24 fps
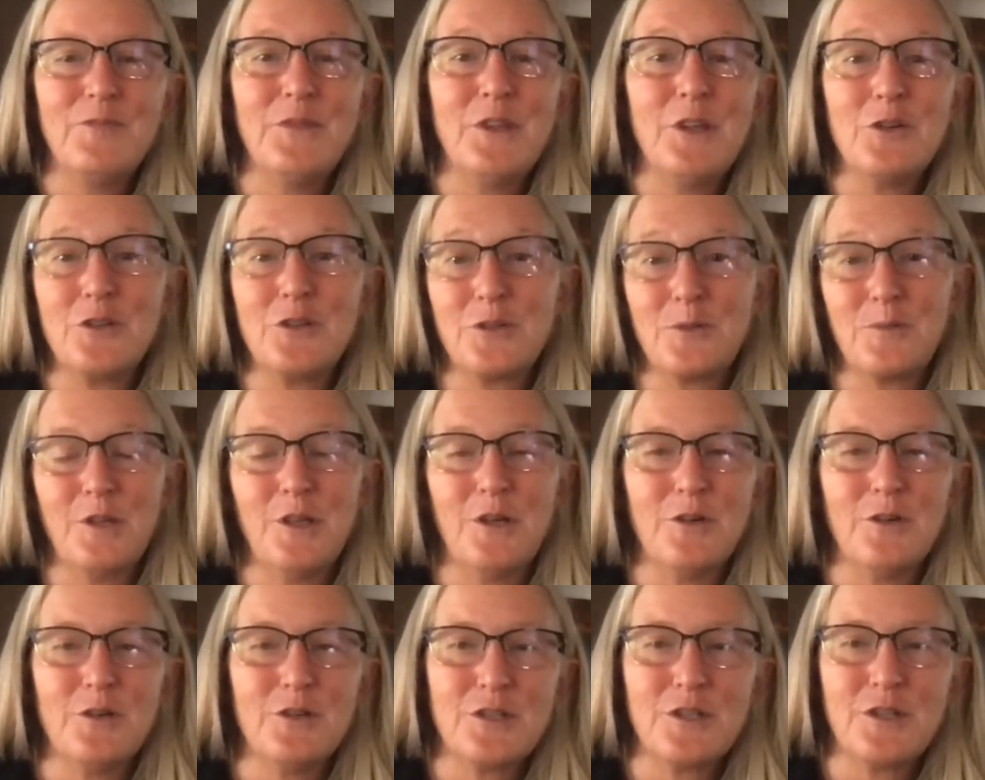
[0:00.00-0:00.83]

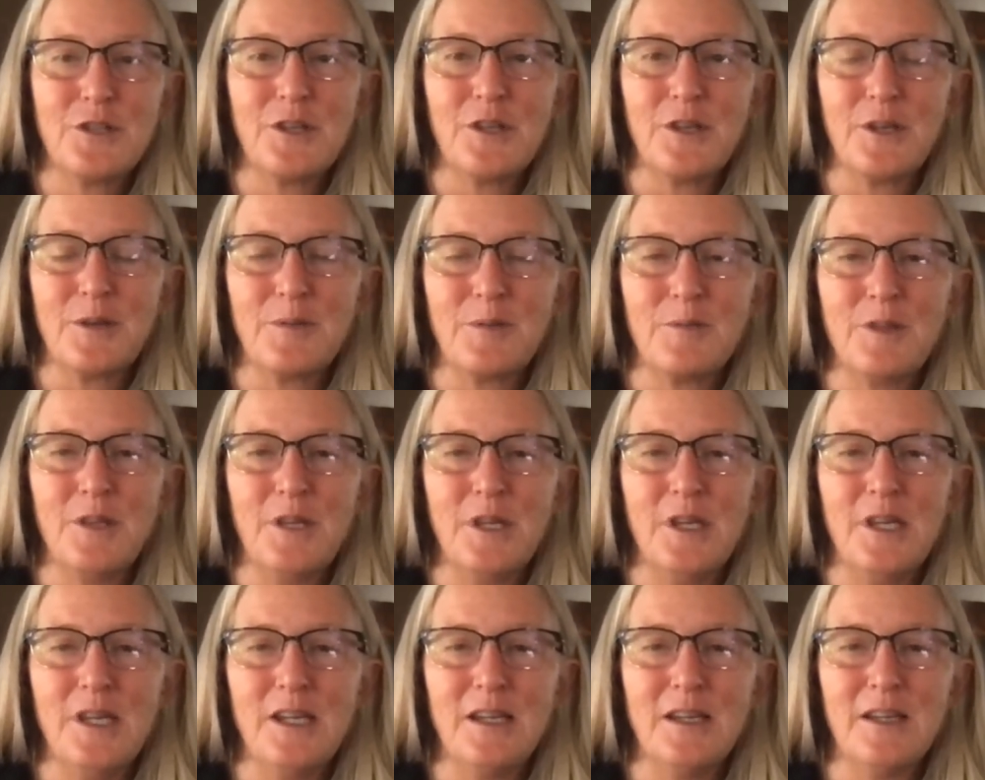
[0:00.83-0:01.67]
There's
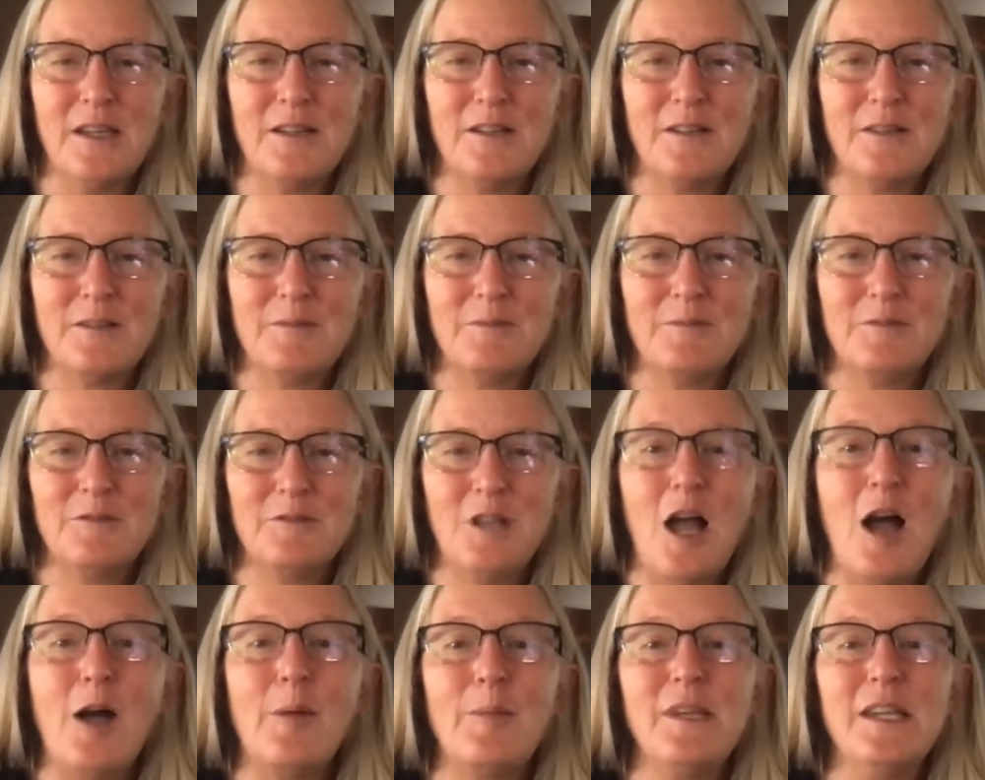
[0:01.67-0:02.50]
the
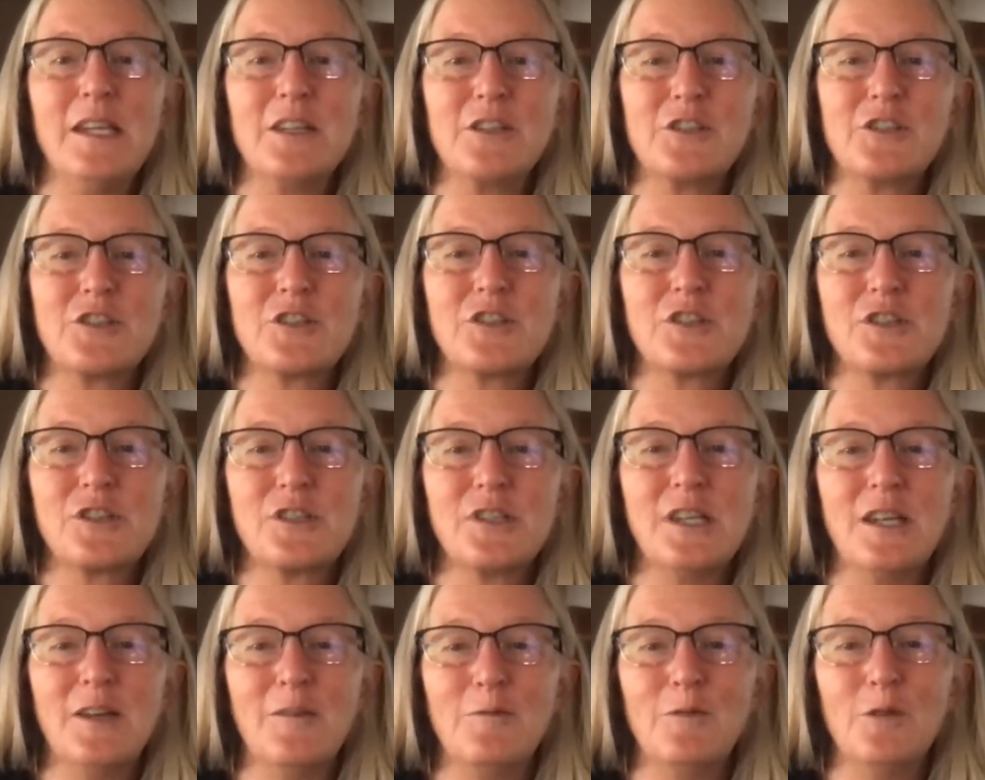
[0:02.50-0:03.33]

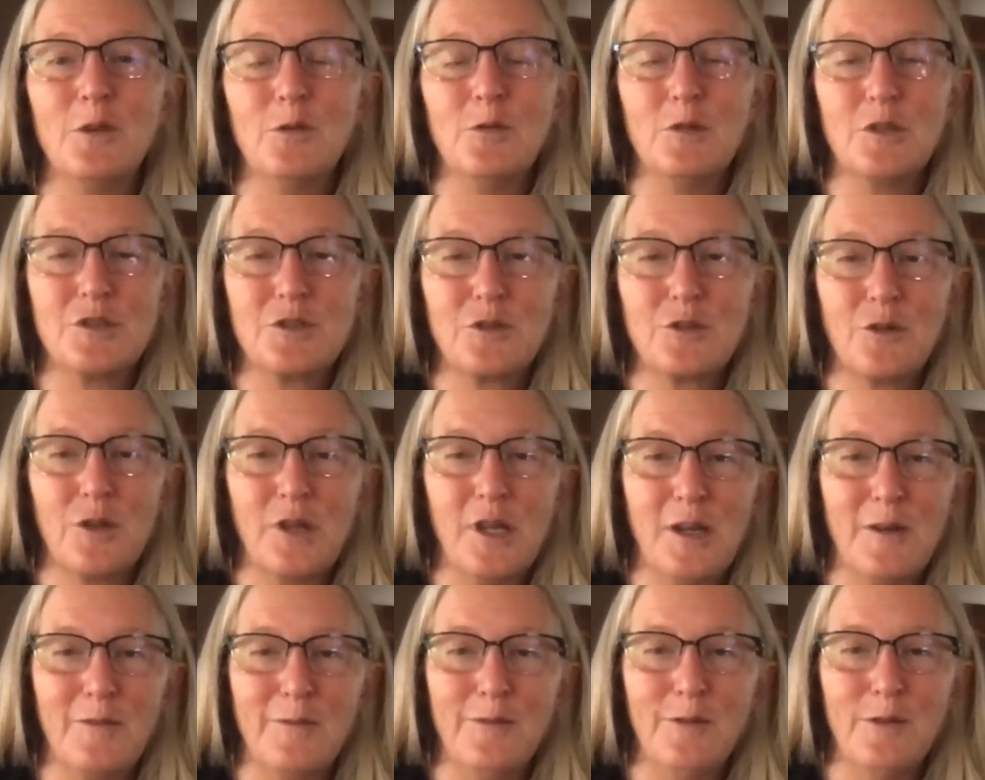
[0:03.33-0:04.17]
lobbyists' influence, or
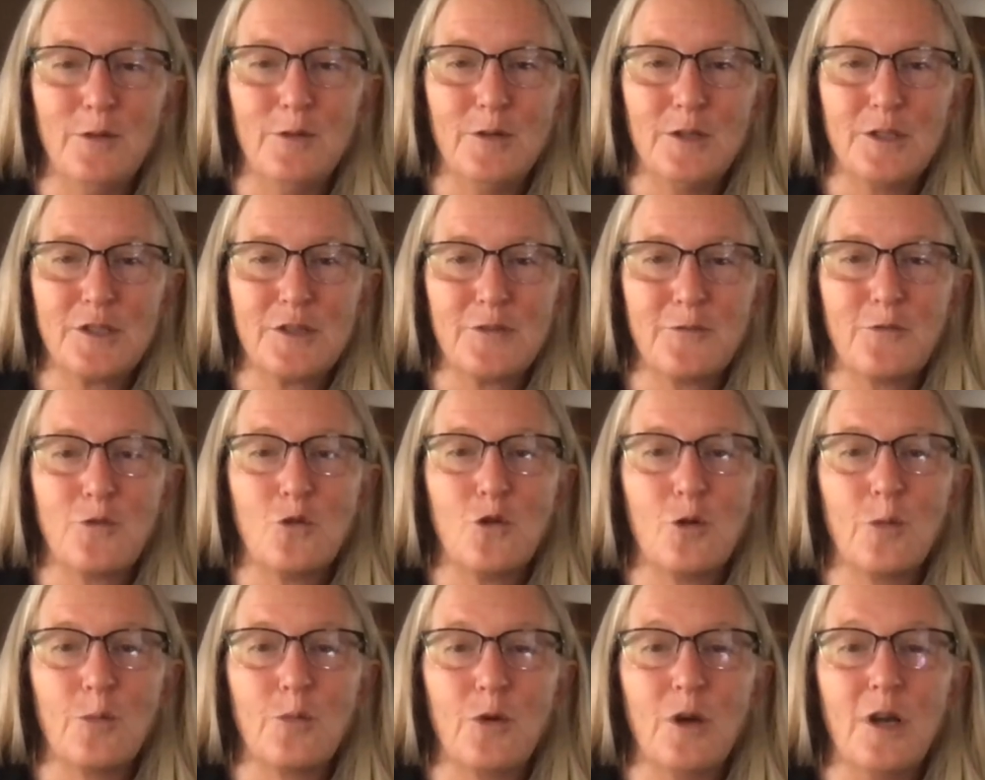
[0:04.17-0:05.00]
the influence of
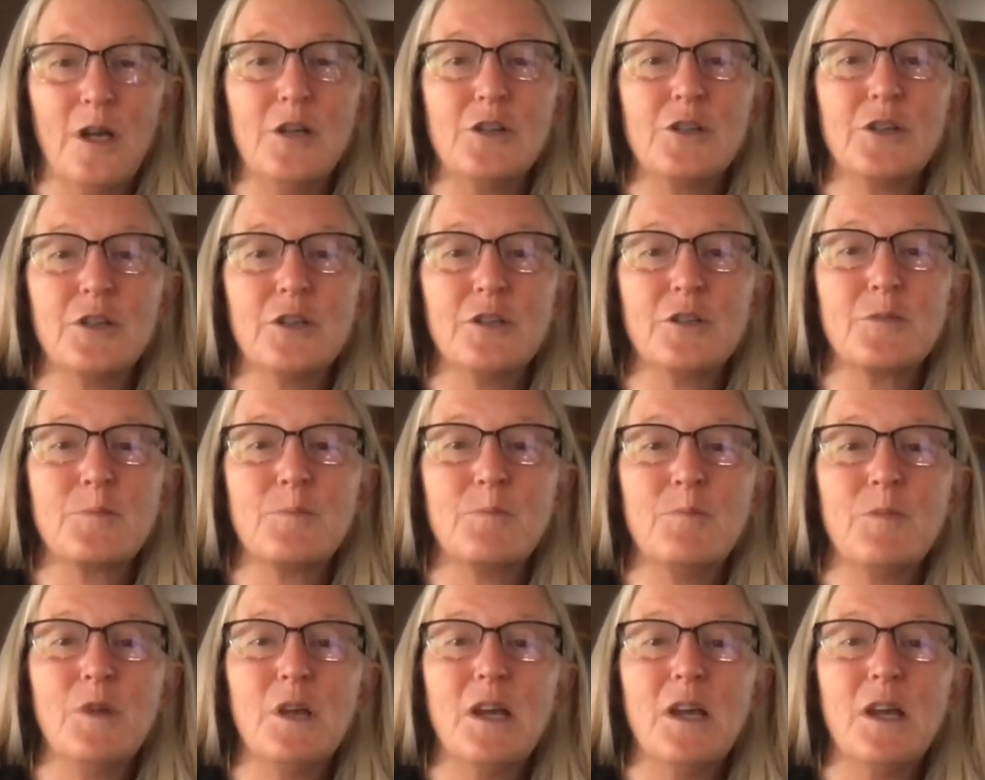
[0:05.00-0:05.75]
corporations,